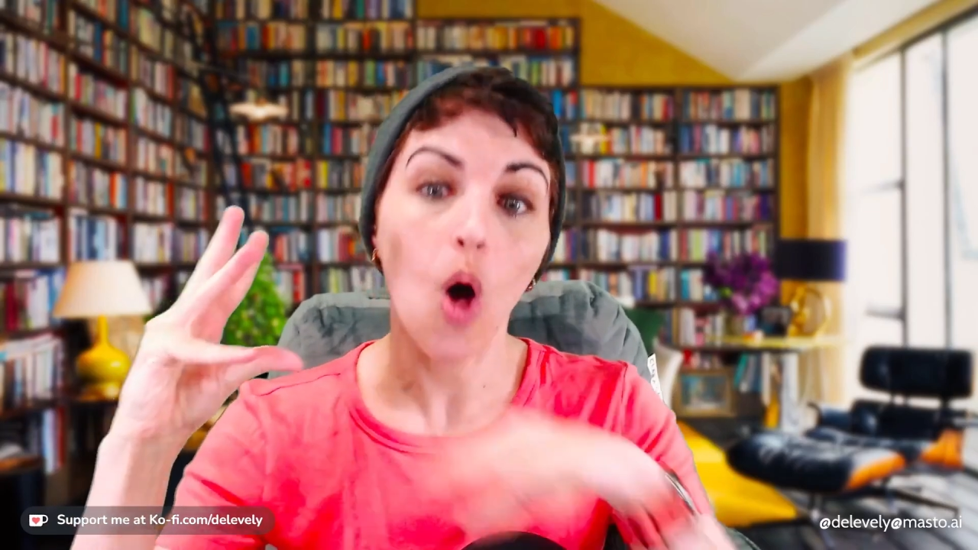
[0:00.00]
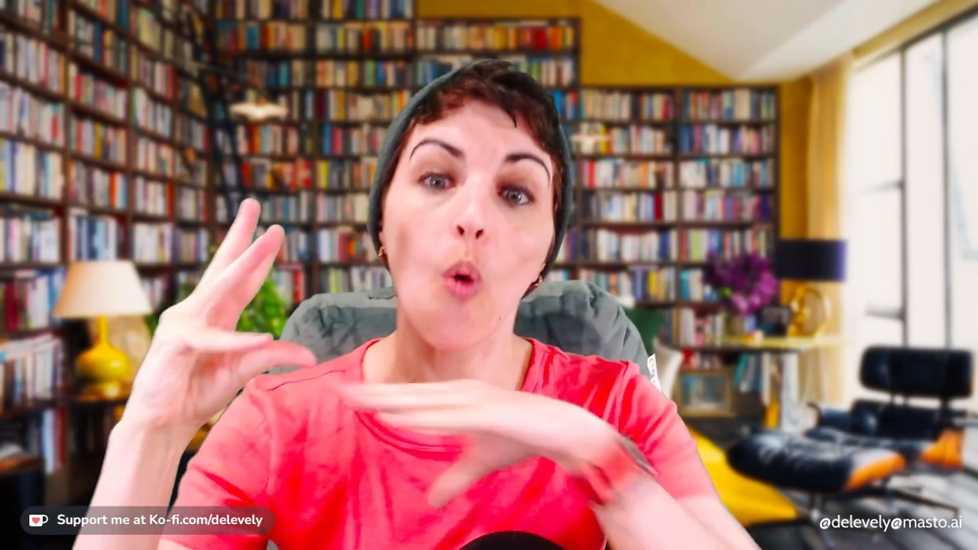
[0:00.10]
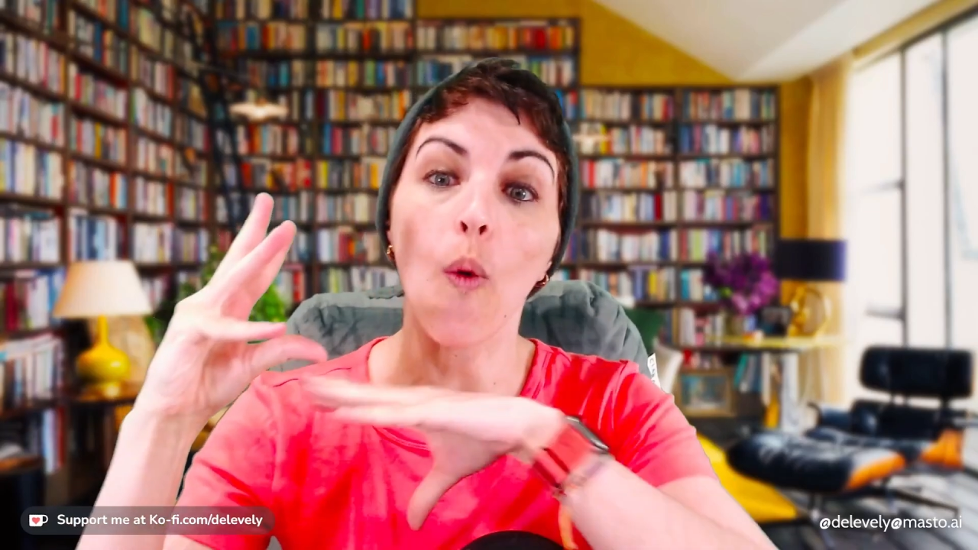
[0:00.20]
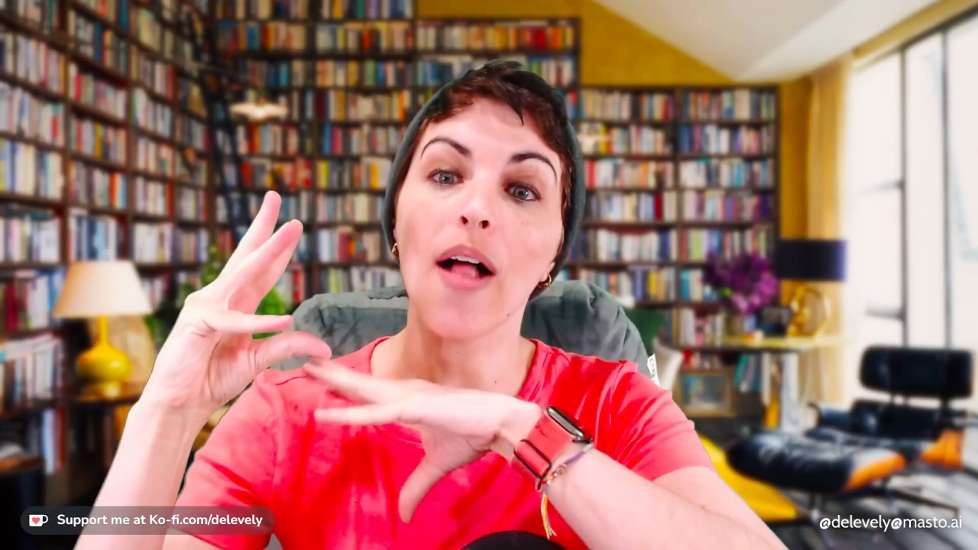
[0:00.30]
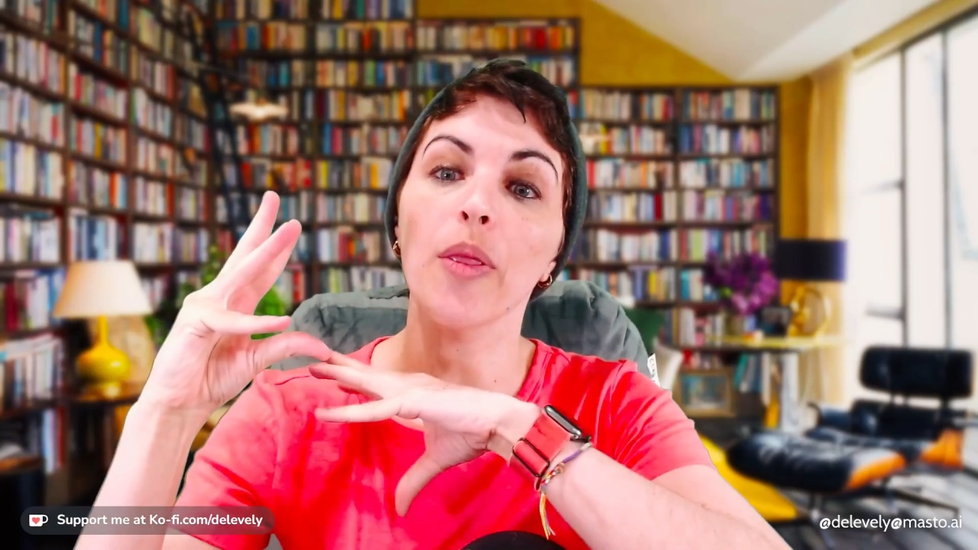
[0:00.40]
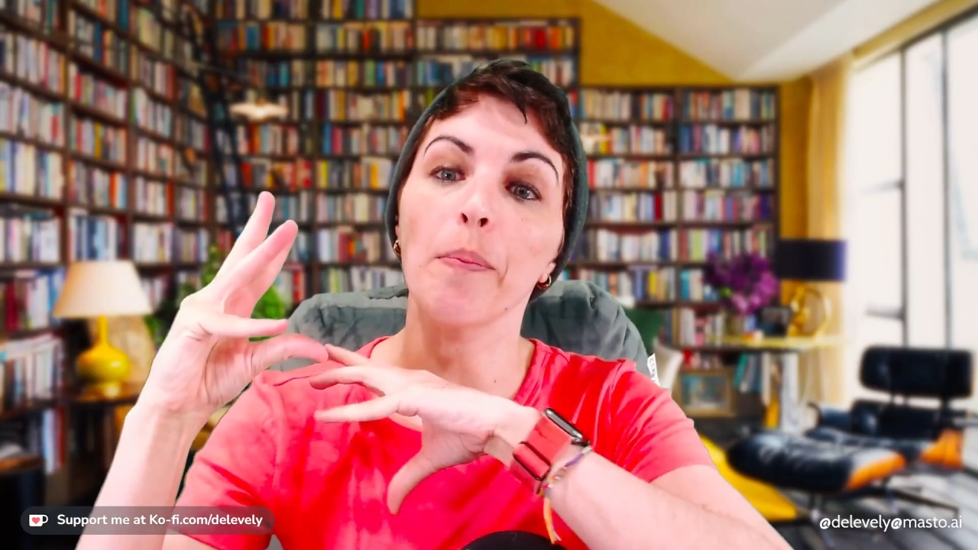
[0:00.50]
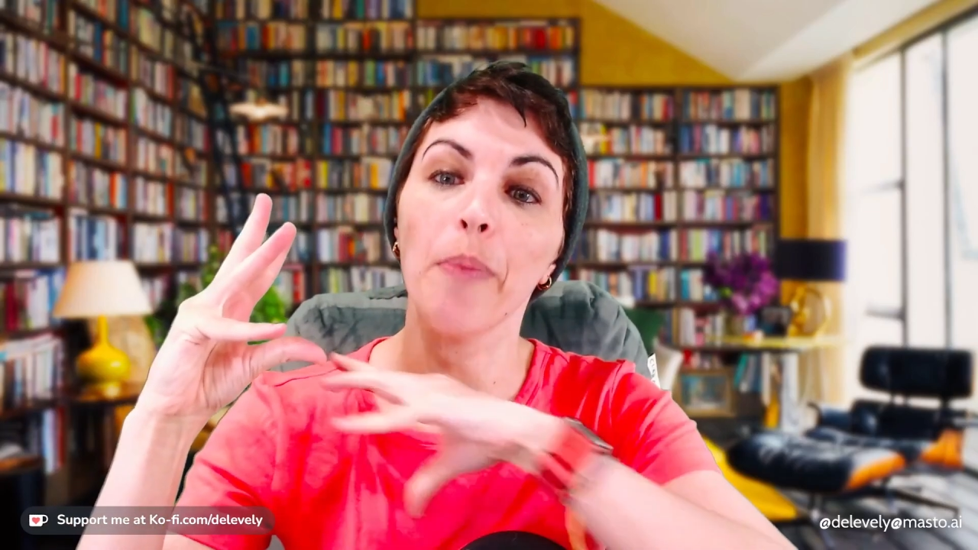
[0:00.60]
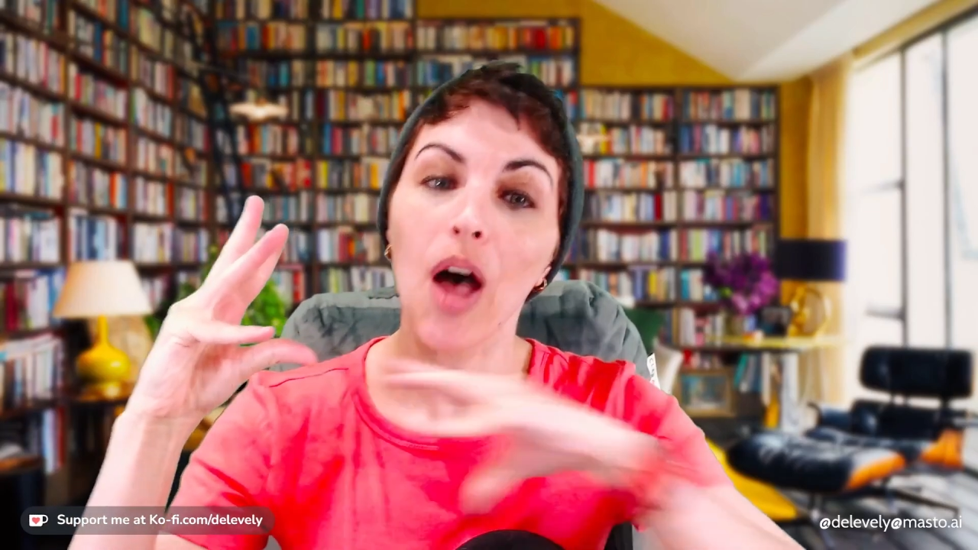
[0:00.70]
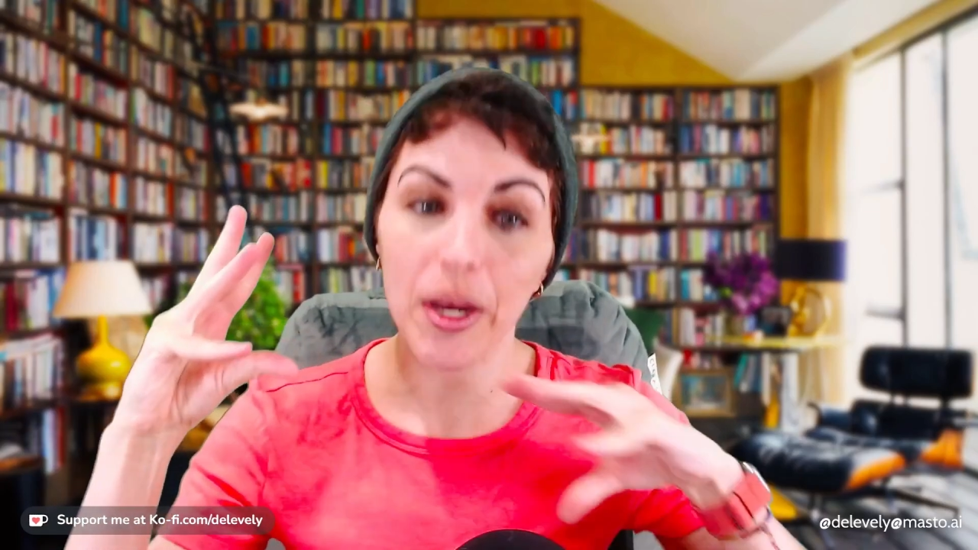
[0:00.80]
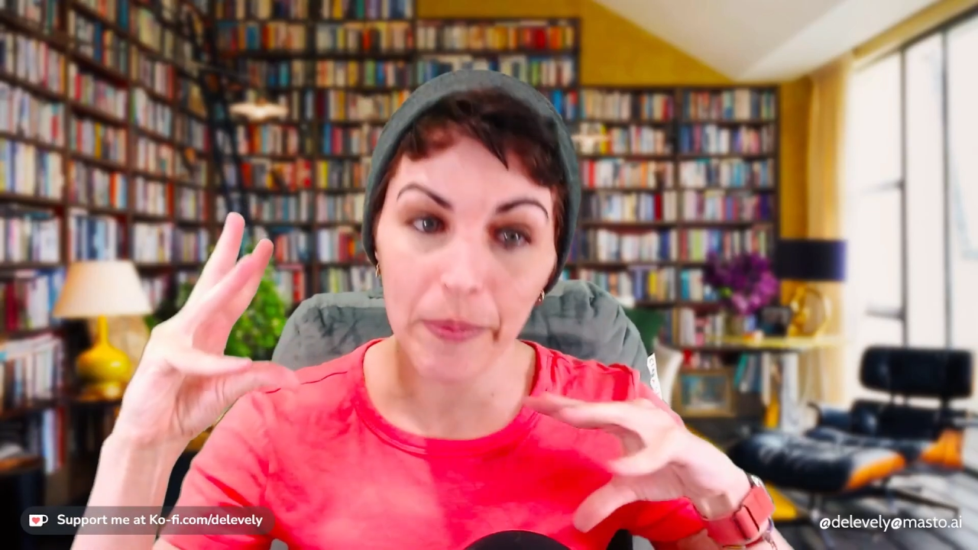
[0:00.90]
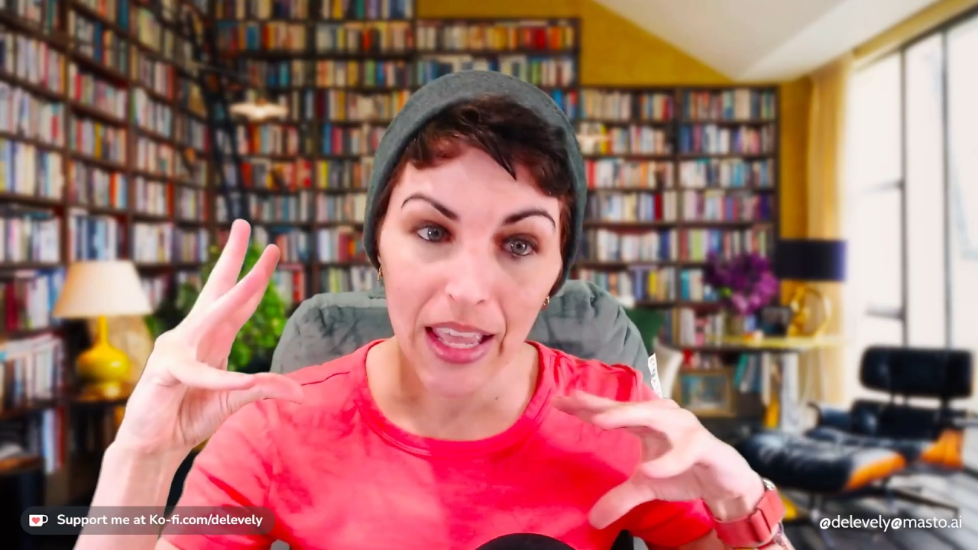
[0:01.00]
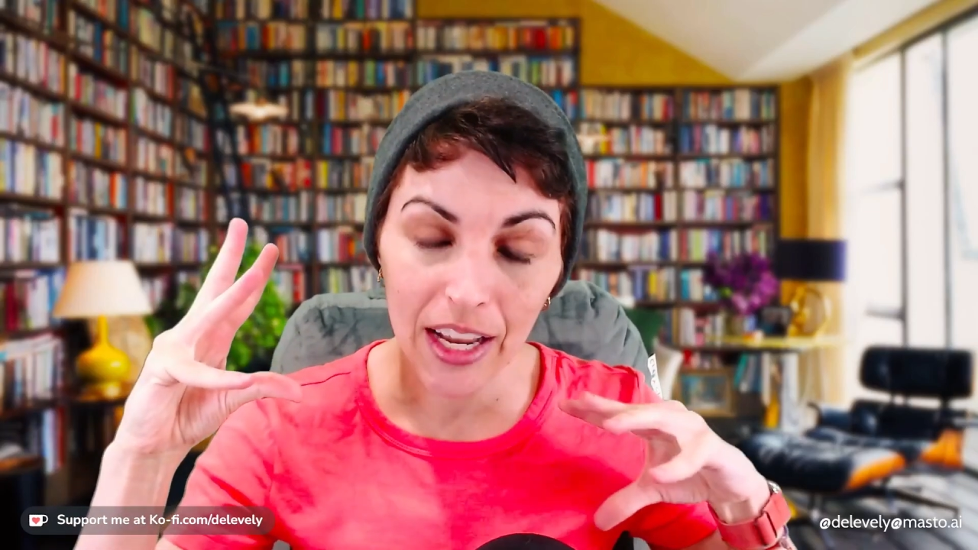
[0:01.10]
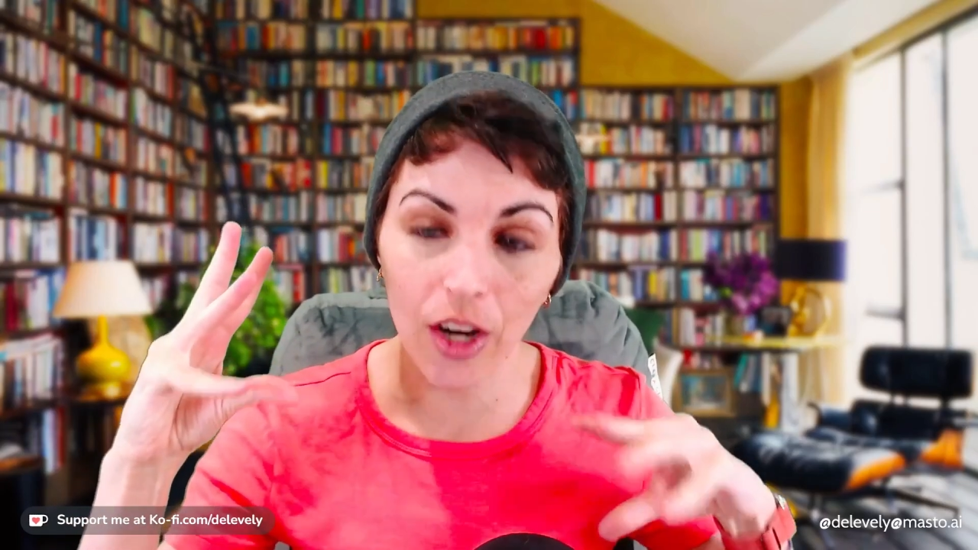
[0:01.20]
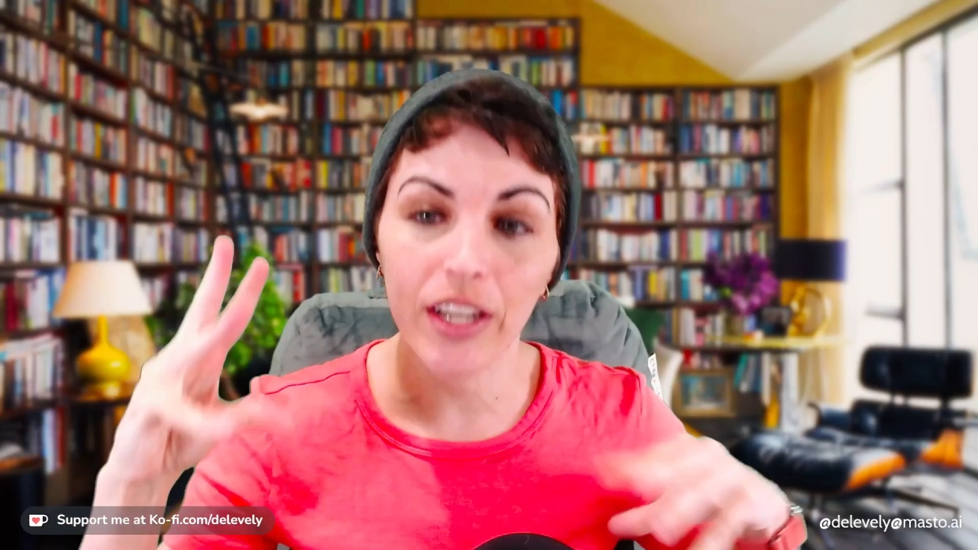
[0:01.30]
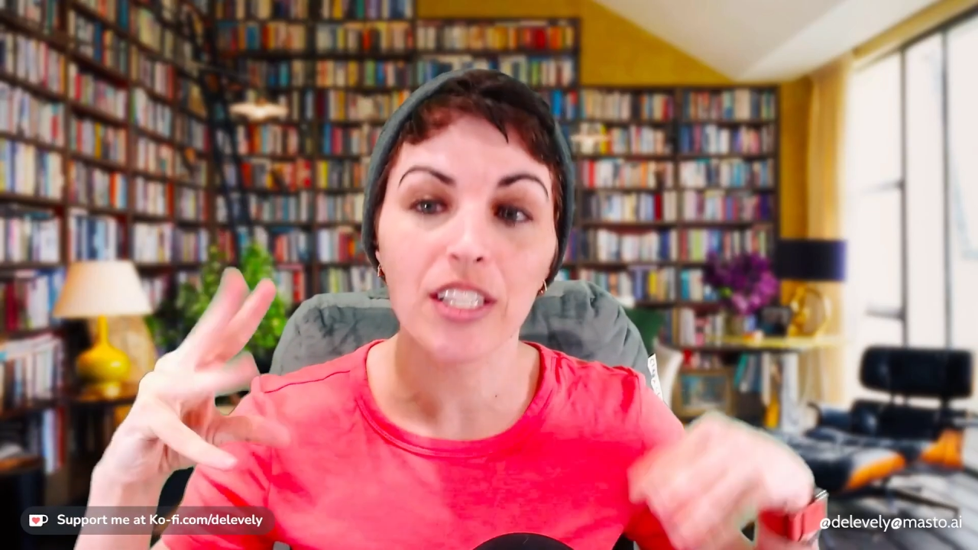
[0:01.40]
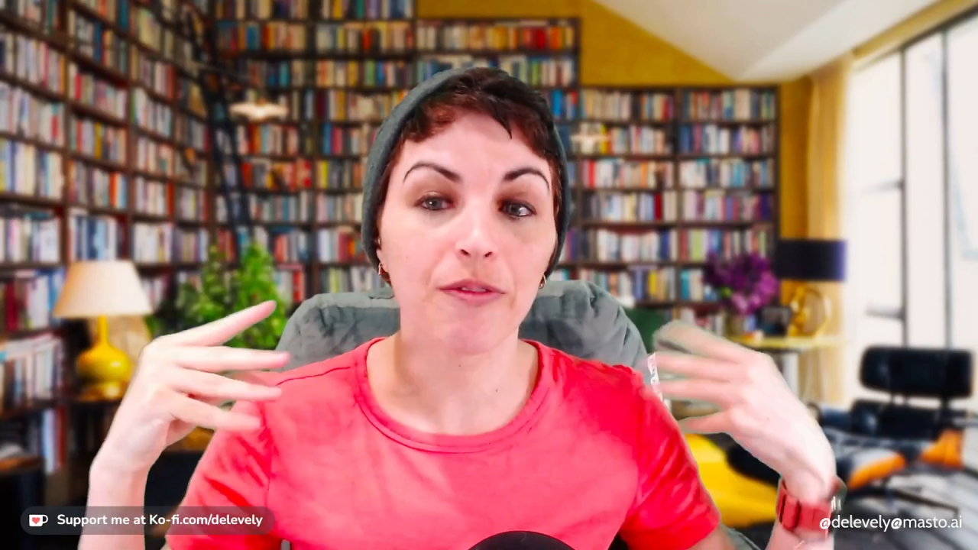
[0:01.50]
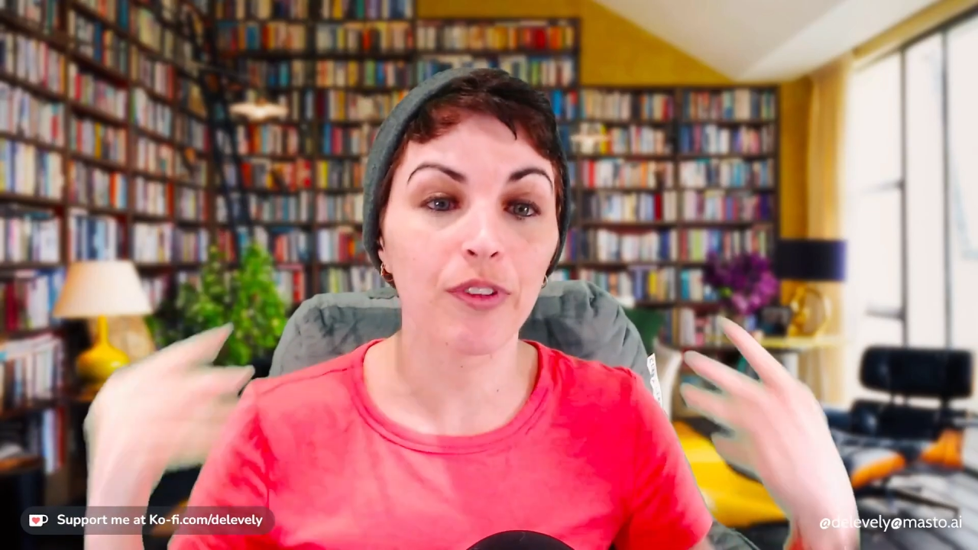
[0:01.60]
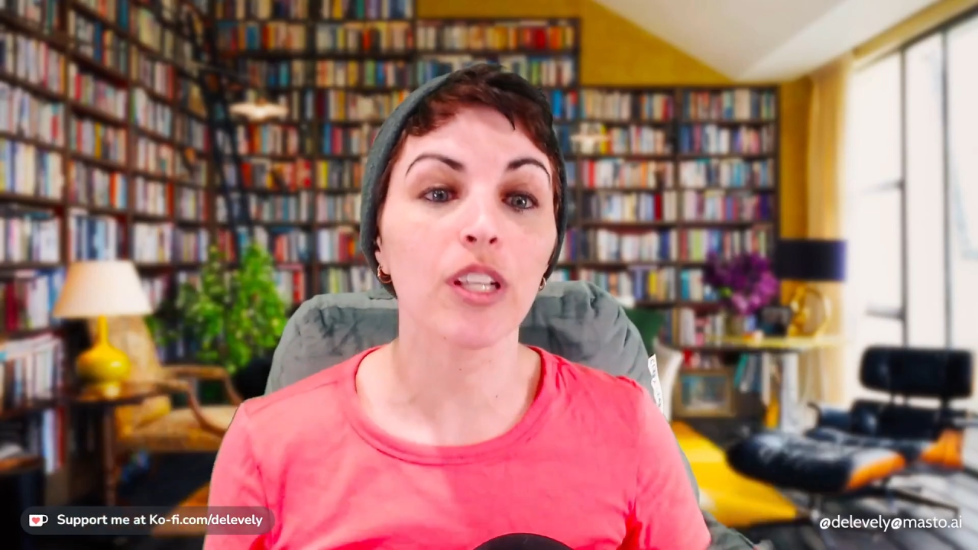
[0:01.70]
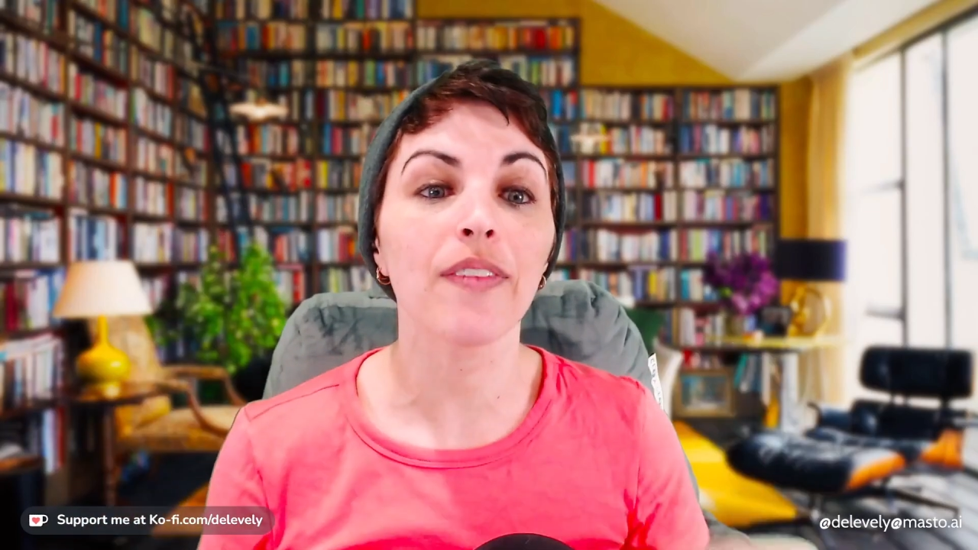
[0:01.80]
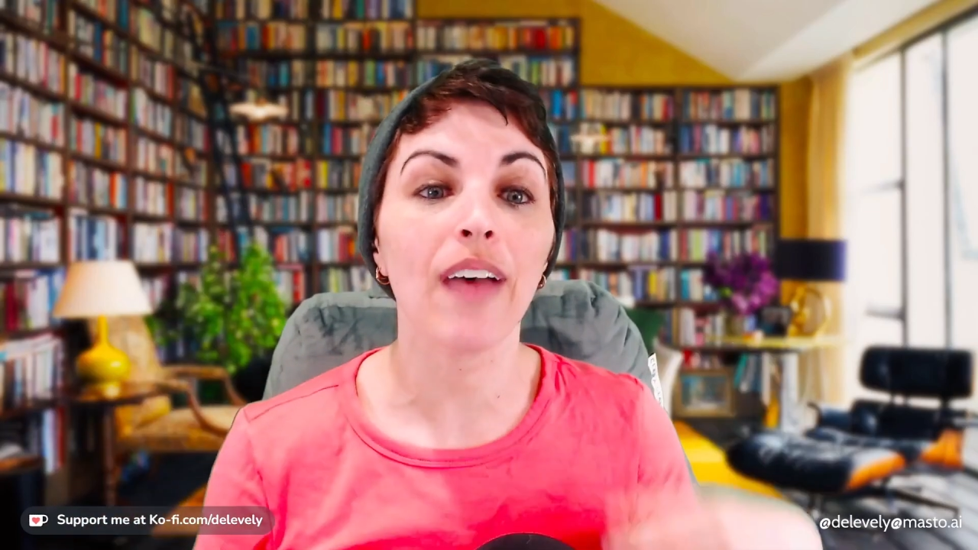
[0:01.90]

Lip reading: while the bottom layer is full of